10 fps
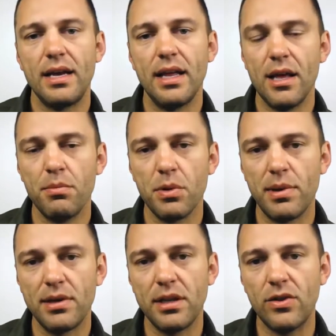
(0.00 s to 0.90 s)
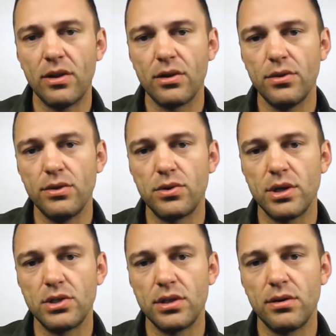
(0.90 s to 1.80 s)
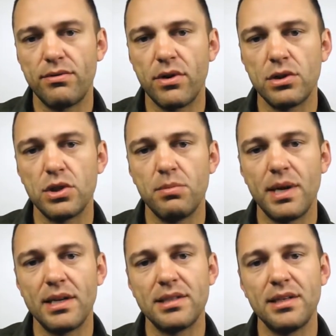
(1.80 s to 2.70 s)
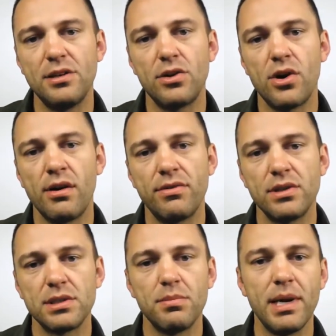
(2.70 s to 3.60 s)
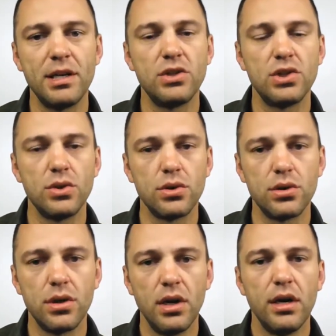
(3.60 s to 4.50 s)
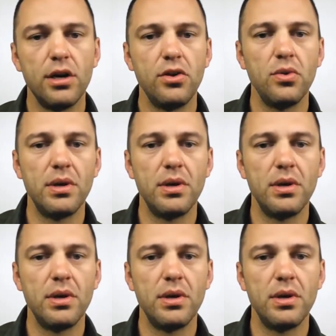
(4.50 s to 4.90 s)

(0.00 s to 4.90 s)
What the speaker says: implementing clinical nutrition or functional medicine in your office, make sure you